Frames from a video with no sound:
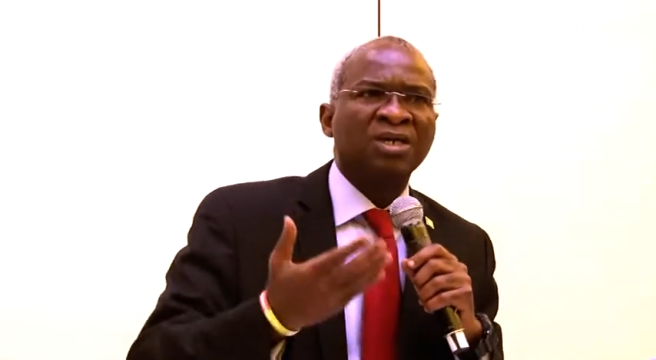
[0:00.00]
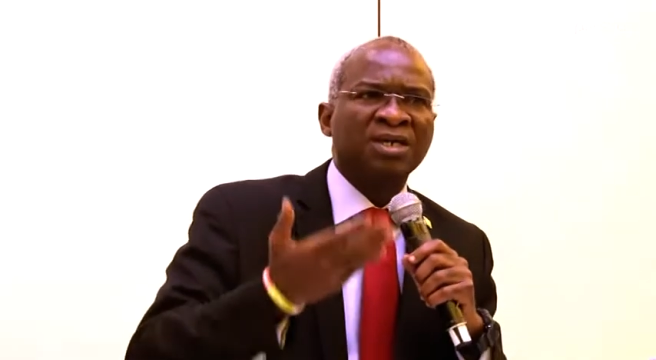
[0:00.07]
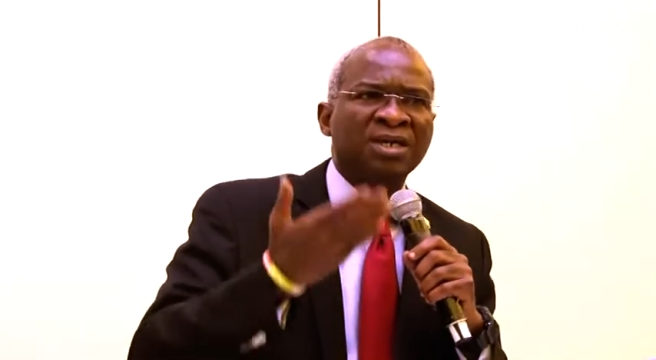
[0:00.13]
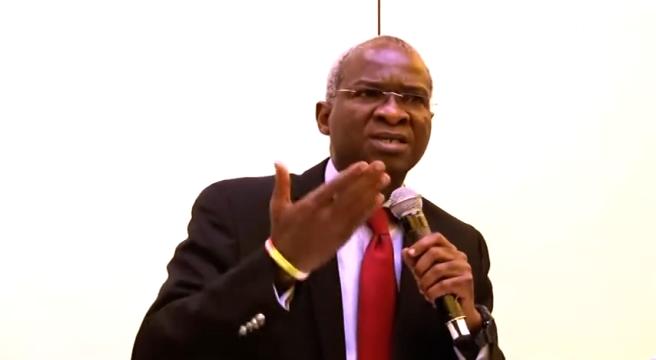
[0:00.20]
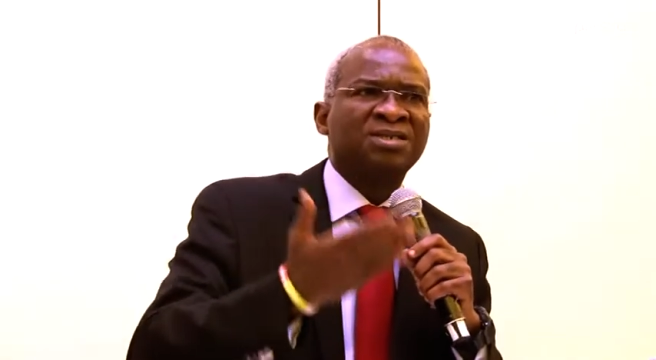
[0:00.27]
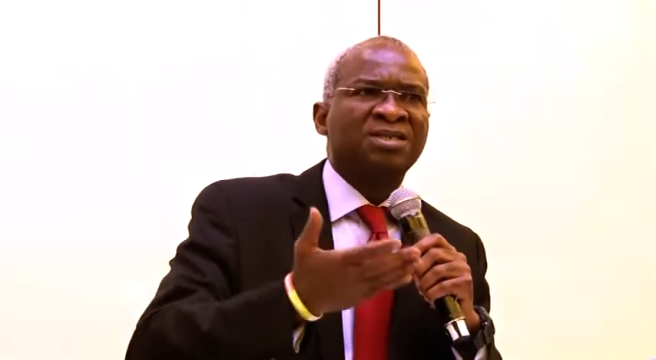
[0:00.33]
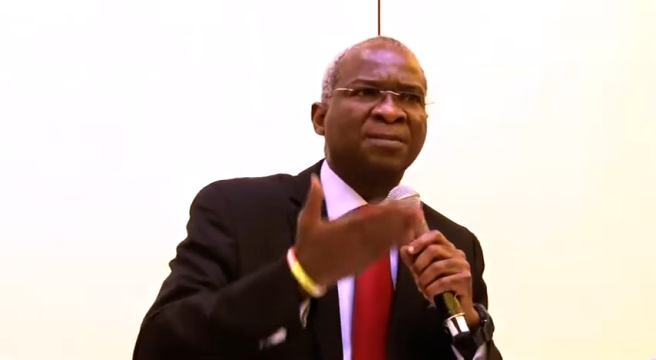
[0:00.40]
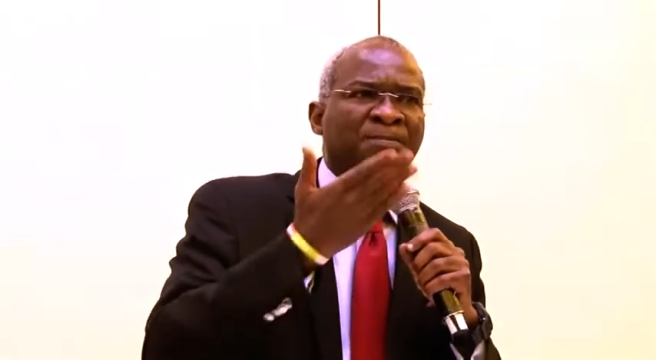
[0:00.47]

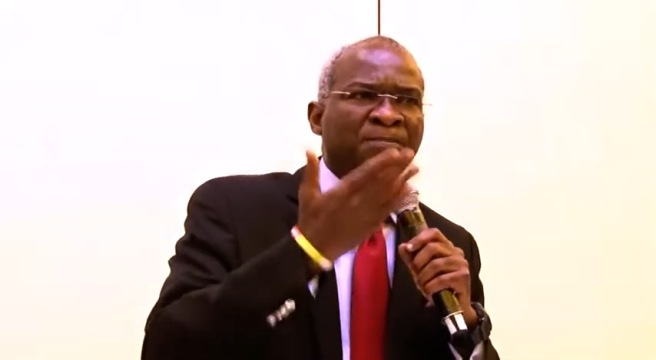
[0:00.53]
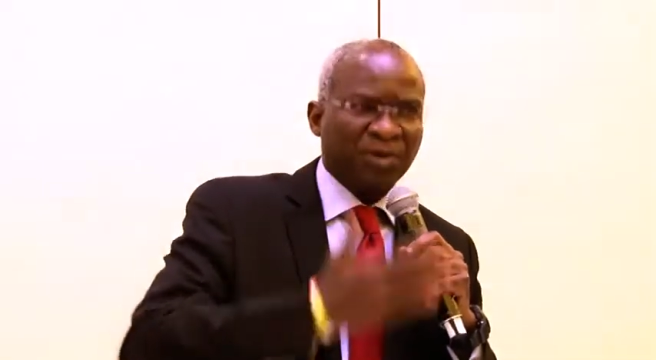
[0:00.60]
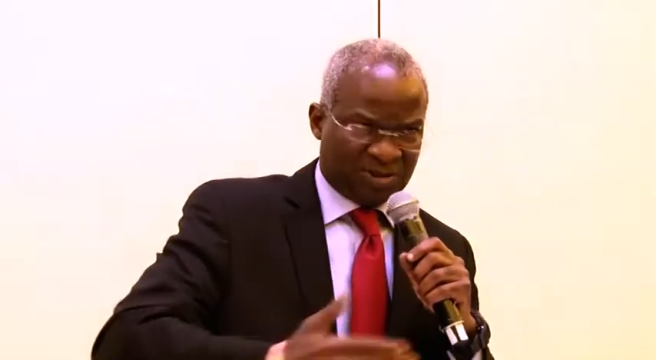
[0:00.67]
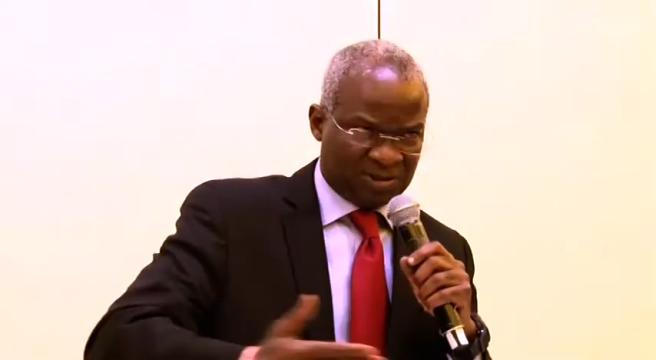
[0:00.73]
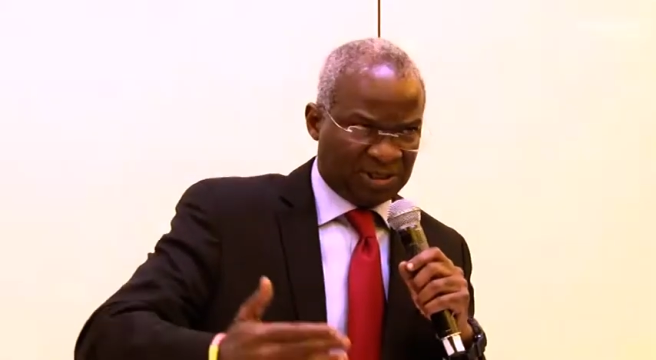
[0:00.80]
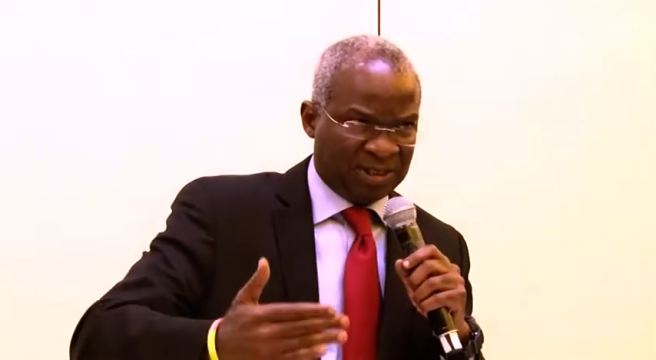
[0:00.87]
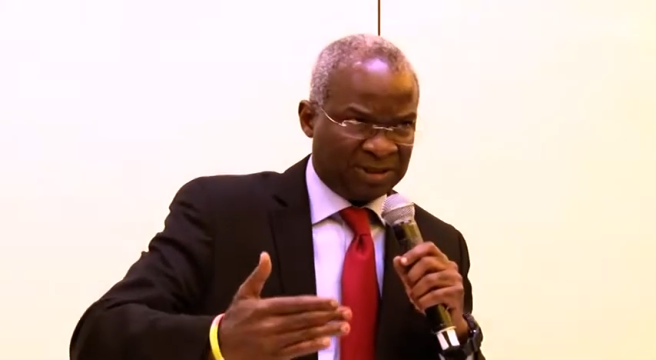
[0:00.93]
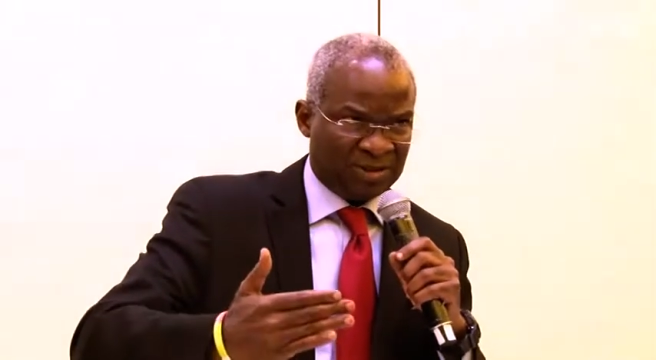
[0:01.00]
it's a
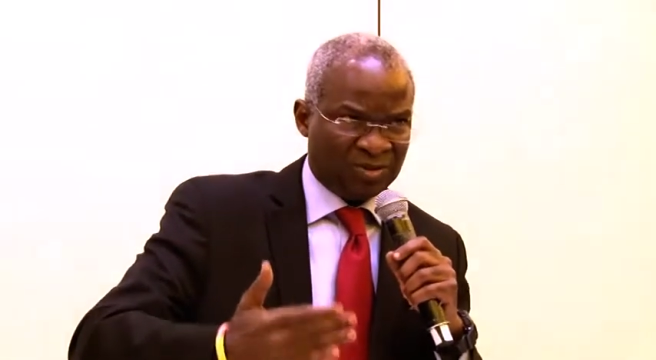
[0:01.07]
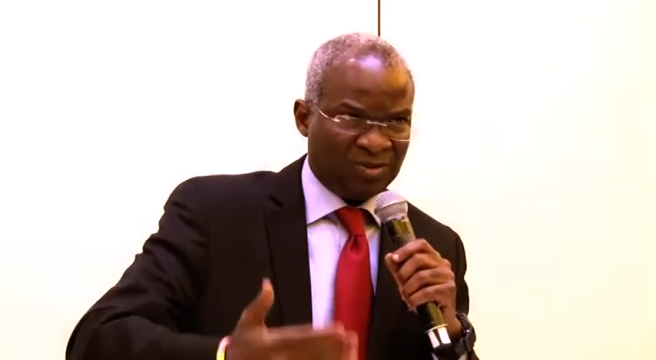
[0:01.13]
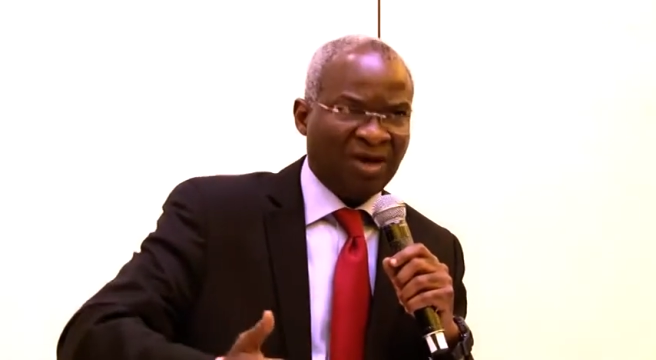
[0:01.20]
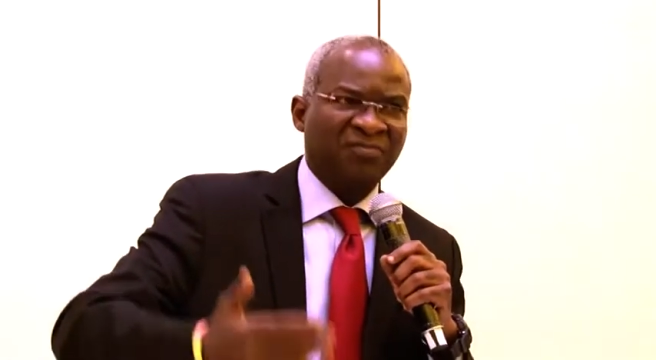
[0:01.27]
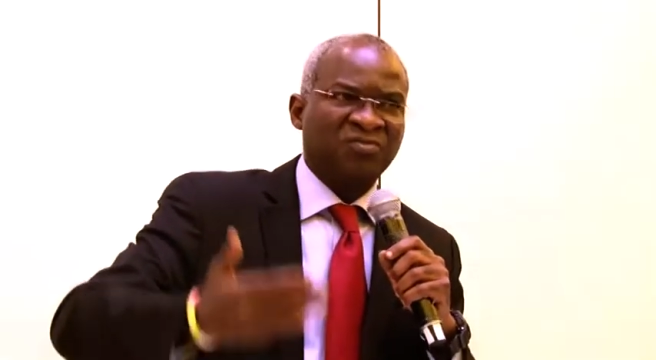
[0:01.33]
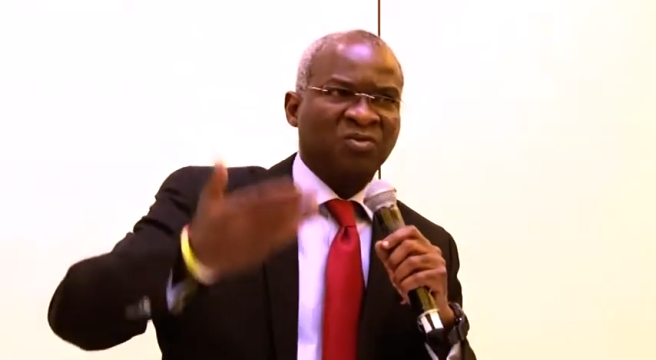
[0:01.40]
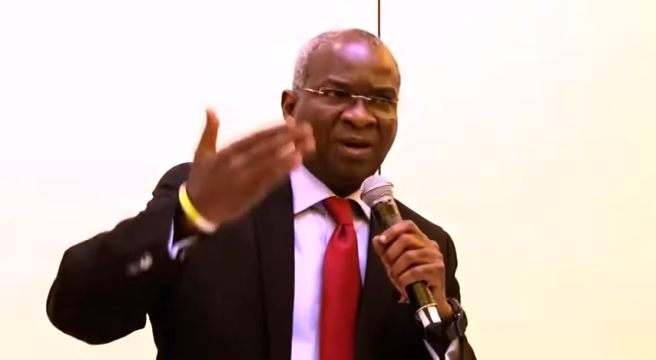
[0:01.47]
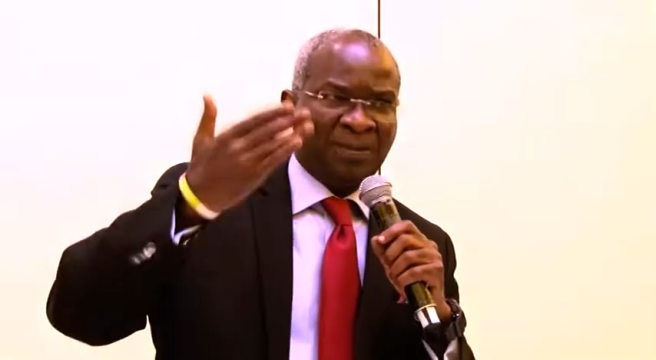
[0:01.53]
process. You
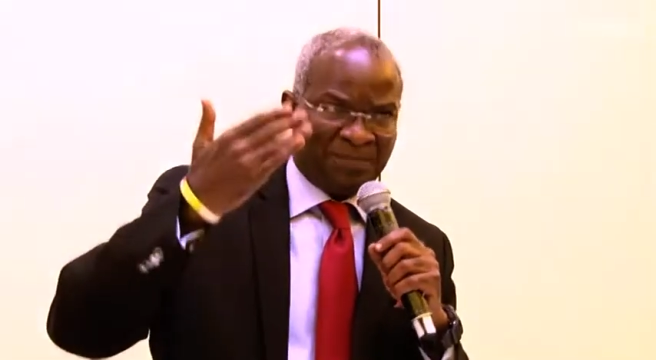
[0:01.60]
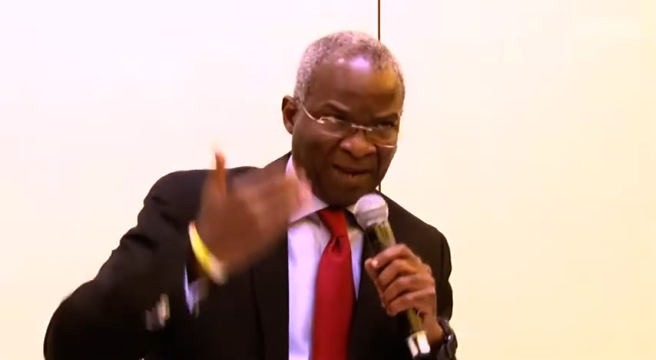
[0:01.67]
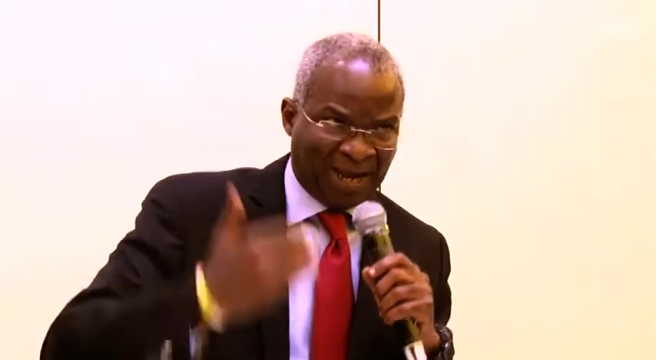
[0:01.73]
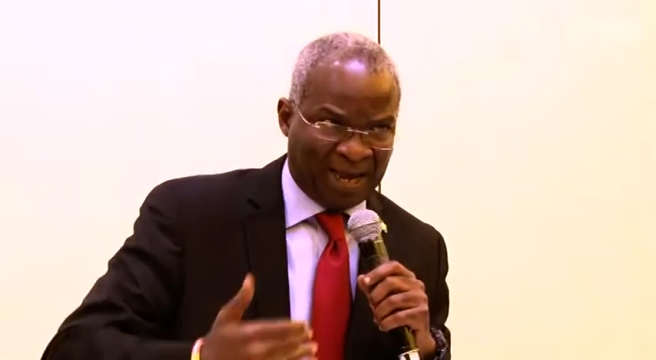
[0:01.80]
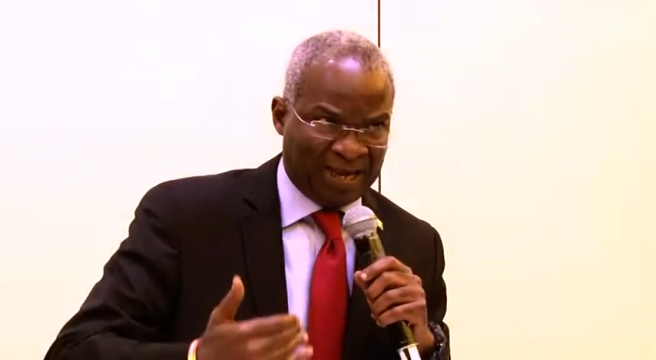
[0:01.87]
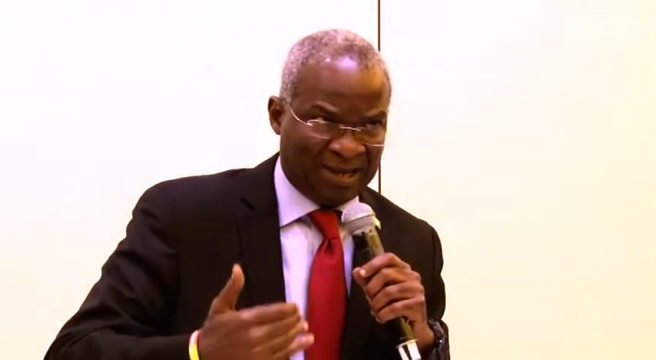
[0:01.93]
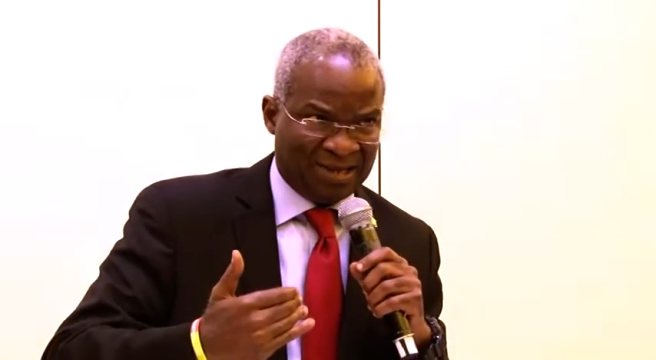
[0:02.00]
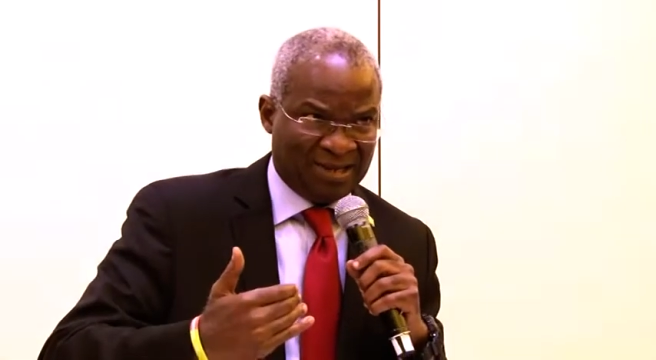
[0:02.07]
have to
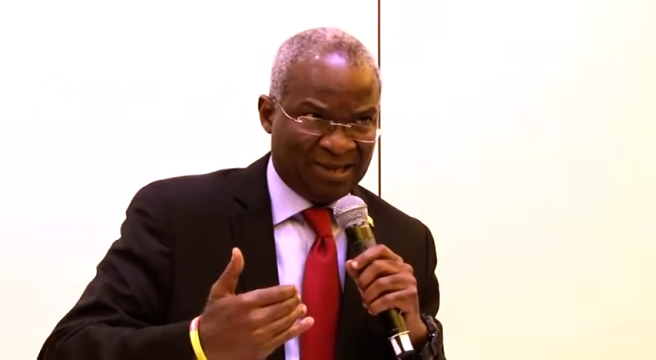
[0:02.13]
apply.